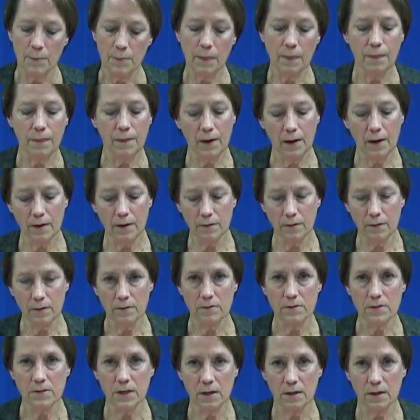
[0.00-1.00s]
But
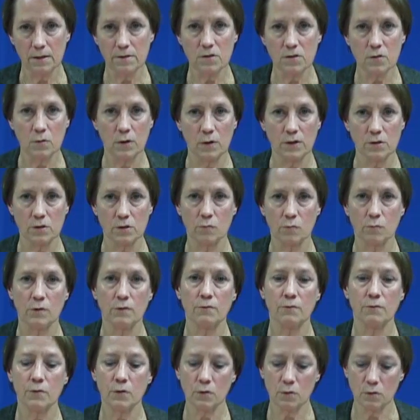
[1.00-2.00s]
then Dan is going to
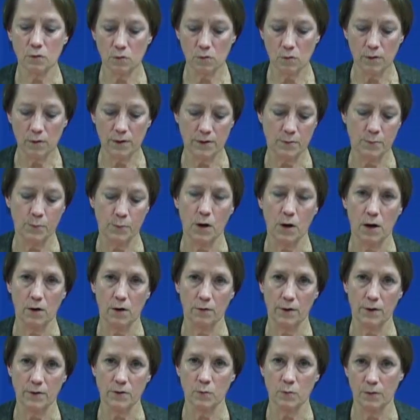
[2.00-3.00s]
review his
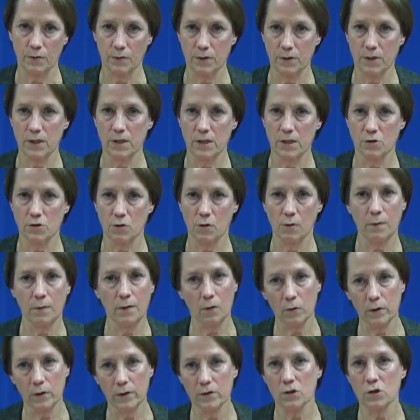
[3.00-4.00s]
progress with the teacher,
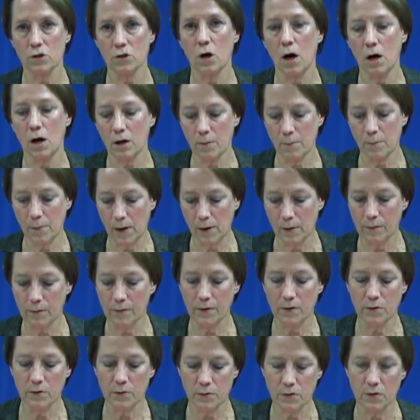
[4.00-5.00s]
and they're going to talk
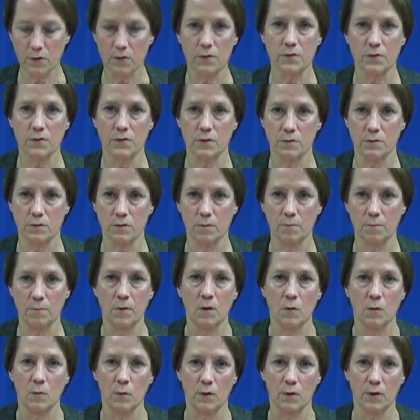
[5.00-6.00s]
about the use of the
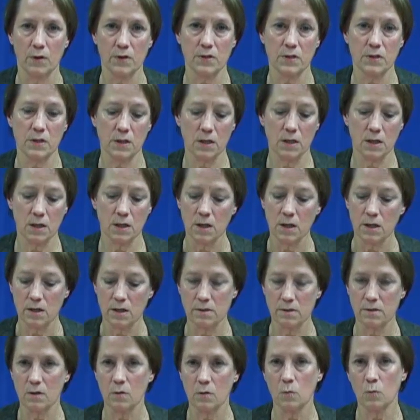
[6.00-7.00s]
system. We're going to see,
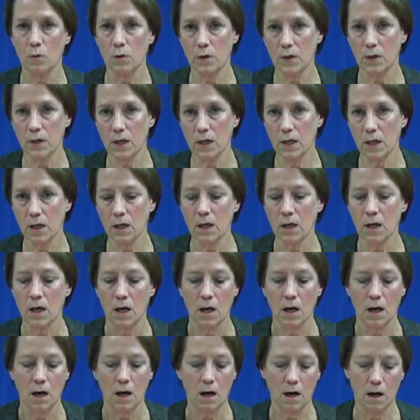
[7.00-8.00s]
is it working?
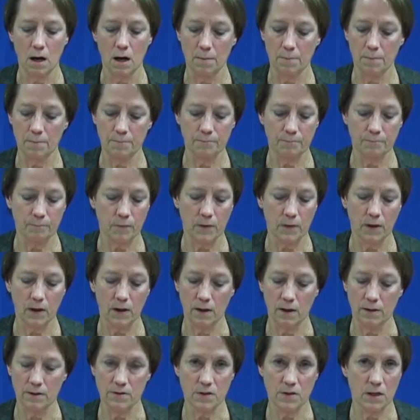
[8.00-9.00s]

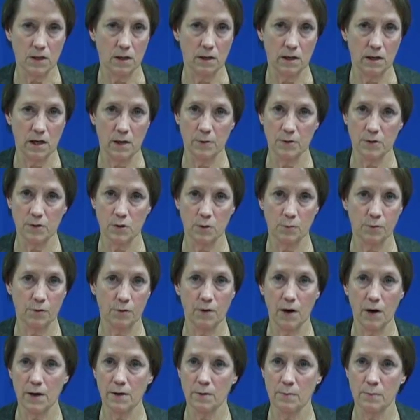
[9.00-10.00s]
And is Dan able to
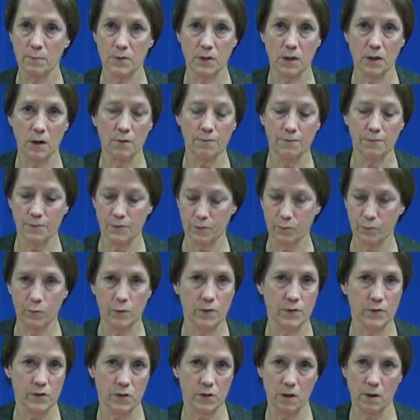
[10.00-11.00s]
provide
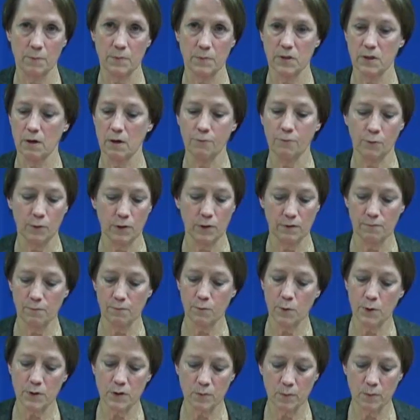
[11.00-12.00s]
himself with some
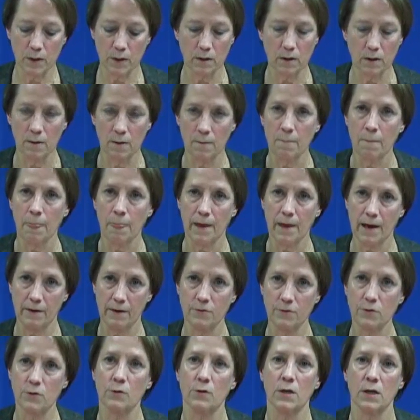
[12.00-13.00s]
self-reinforcement
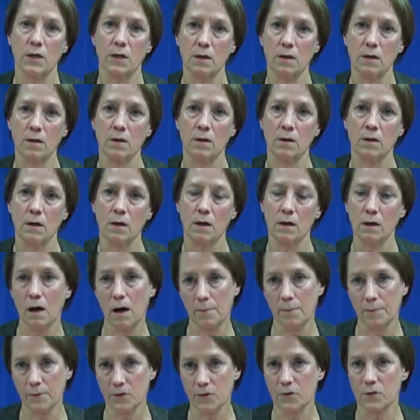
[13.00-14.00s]
after he
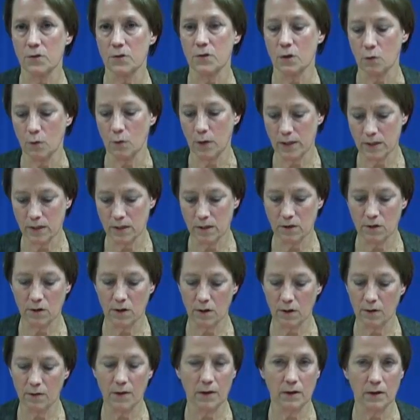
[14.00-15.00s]
accomplishes the
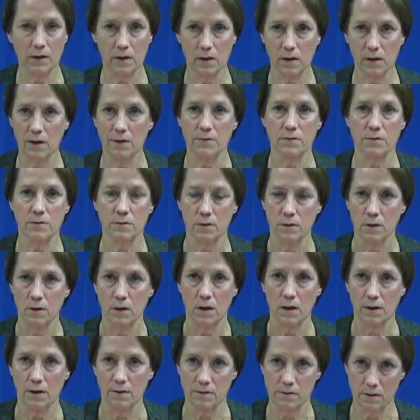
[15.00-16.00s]
criteria that he has
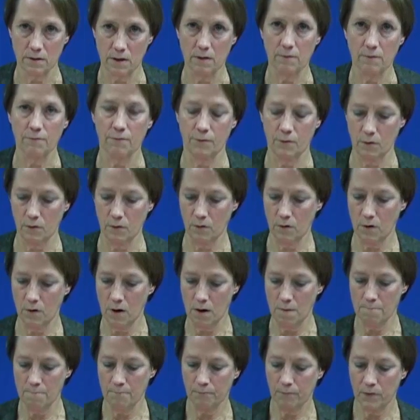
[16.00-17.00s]
set for
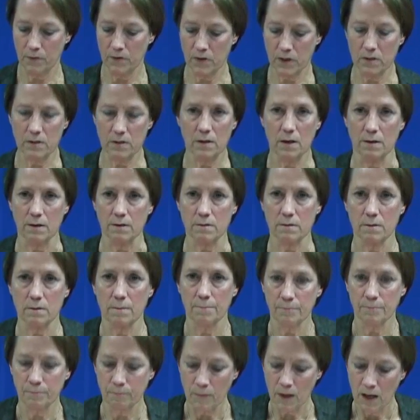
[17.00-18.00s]

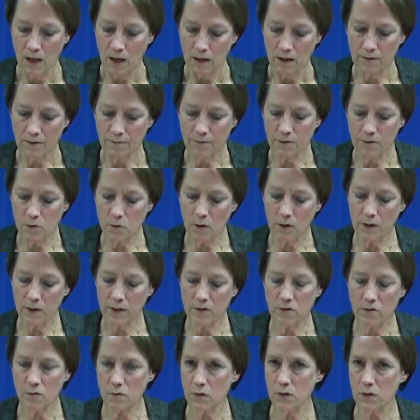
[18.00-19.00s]
success? If you are
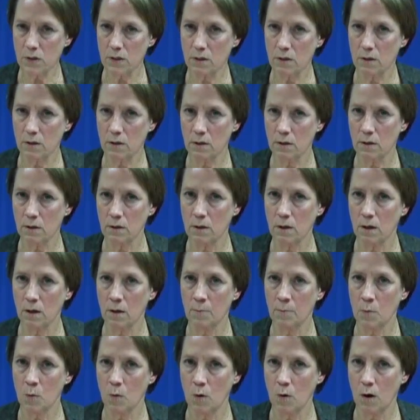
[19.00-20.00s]
interested in
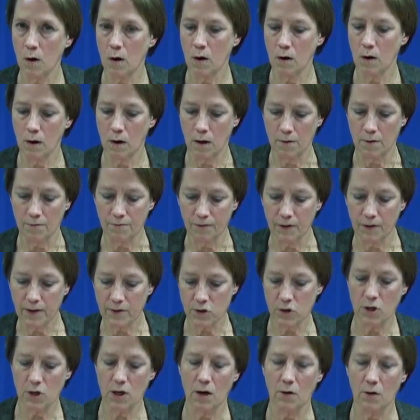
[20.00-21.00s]
a more
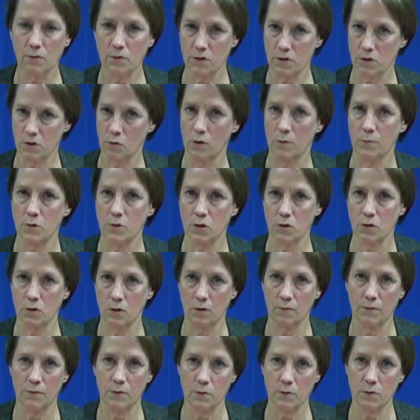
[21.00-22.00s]
fleshed out
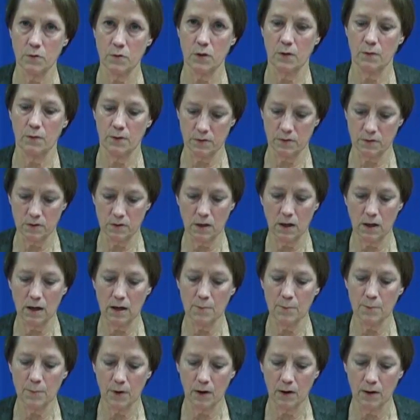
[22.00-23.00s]
description of using this
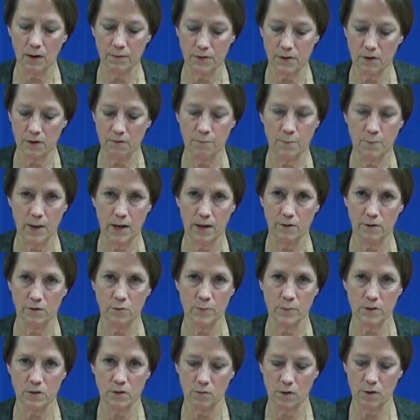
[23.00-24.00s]
type of
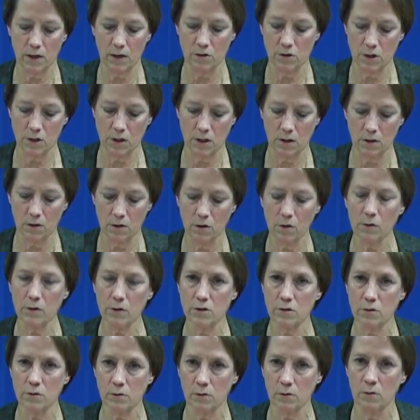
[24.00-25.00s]
self-management strategy, I
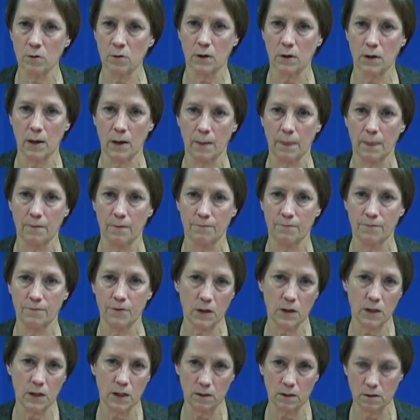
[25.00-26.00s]
encourage you to look at the
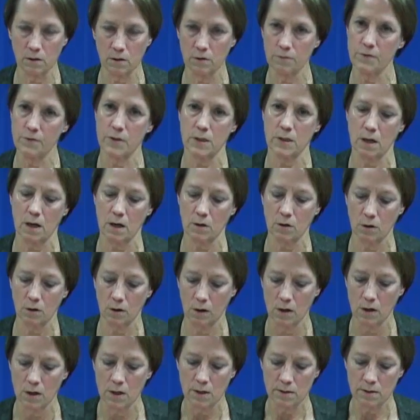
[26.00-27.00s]
Feeney and
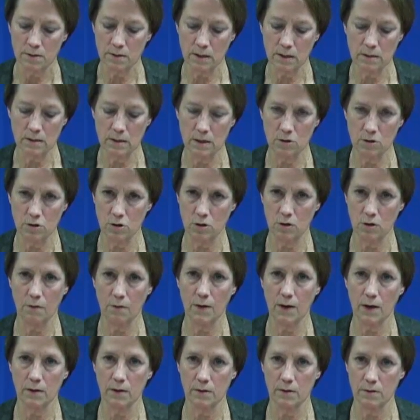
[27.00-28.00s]
Ilvisacker
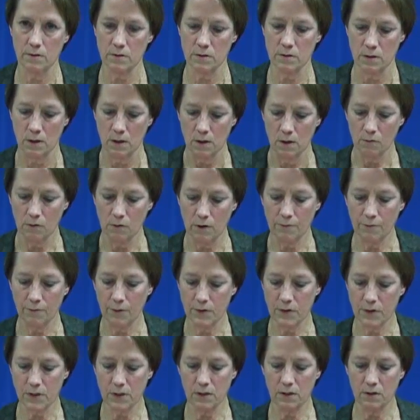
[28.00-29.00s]
citation that is
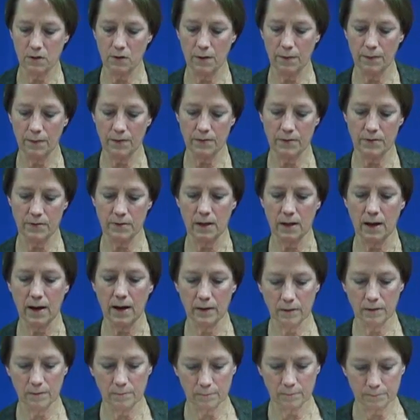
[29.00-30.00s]
referenced here on this
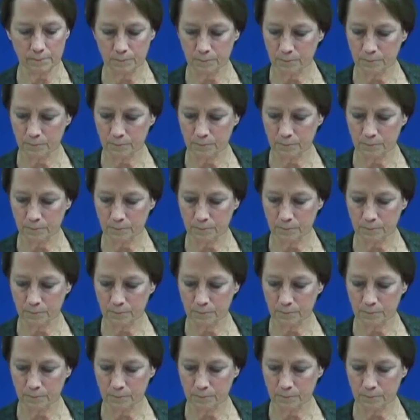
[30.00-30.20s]
slide.